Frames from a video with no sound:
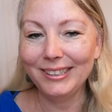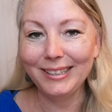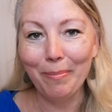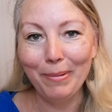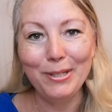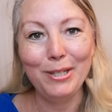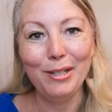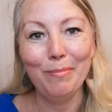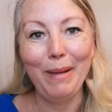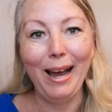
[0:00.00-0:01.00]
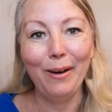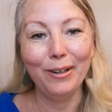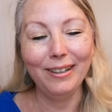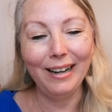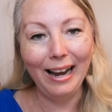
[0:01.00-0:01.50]
step into your
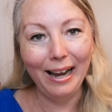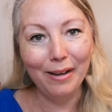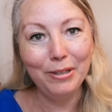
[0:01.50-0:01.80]
power, how,